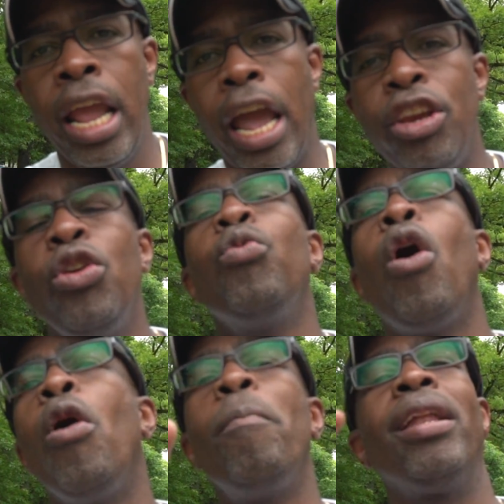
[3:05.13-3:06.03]
And you
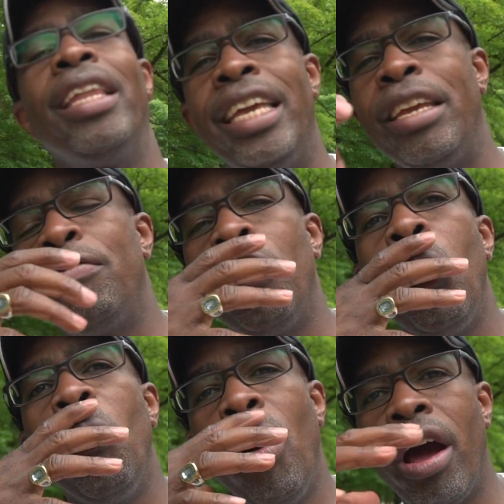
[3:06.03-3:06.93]
won't believe
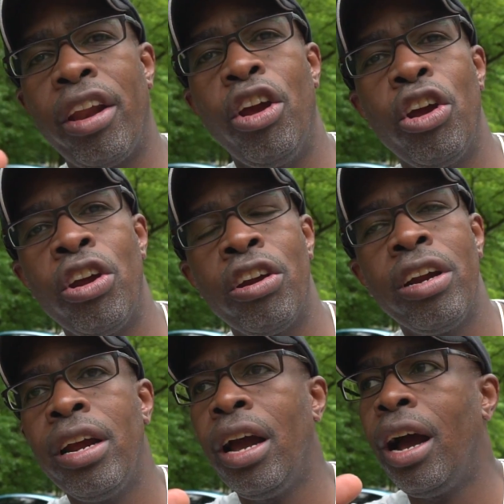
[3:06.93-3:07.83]
what her
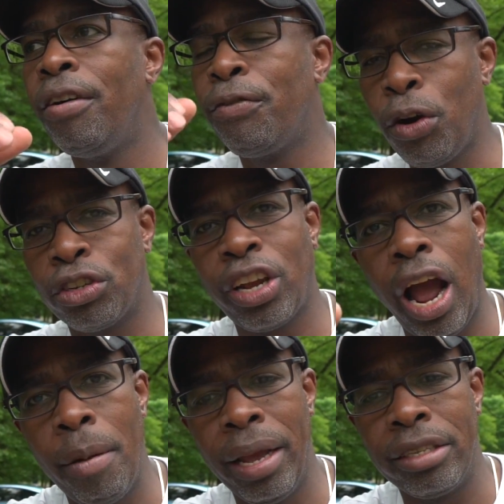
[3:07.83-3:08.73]
first
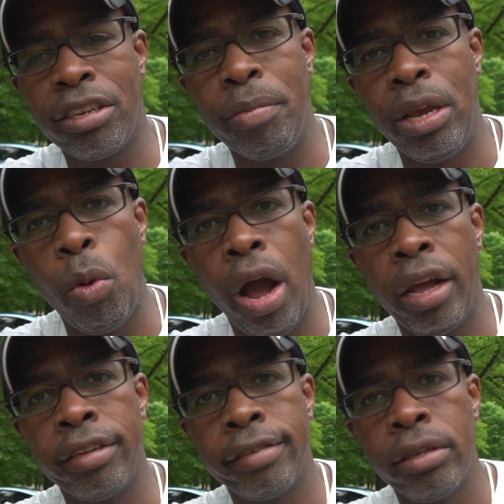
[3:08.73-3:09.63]
comment to me
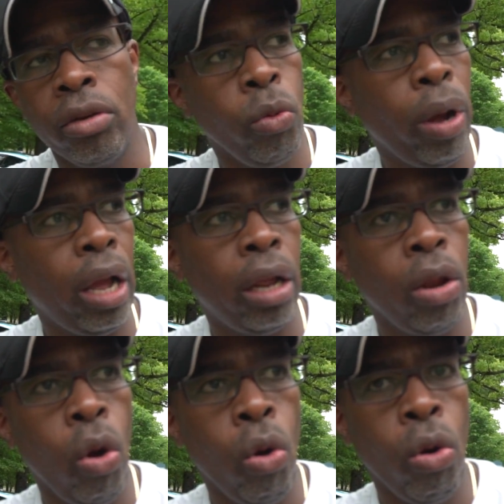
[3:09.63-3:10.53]
was. "Well,
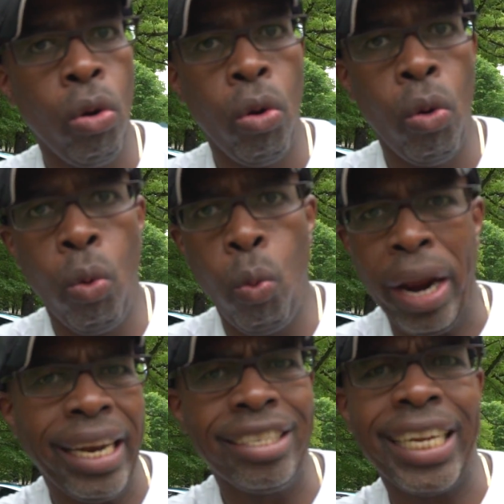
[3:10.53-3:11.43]

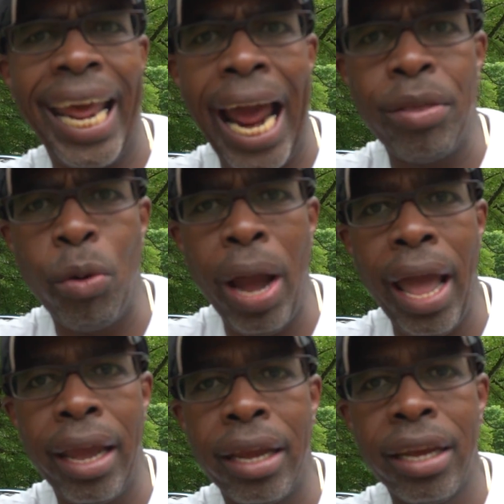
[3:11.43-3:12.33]
why didn't you get out of the
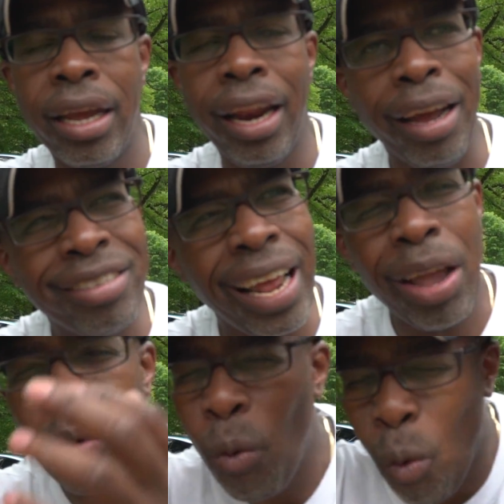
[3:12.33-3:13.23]
way?" And I was
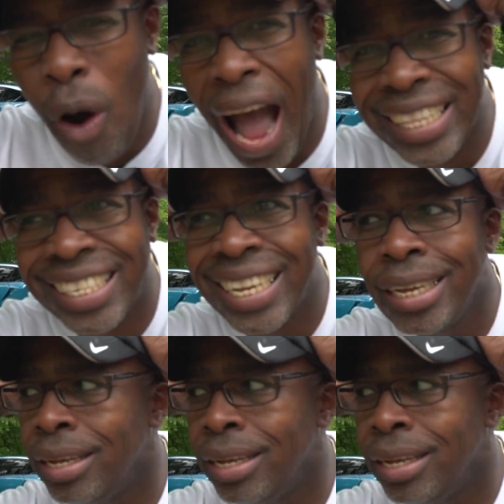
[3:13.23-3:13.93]
like, "What?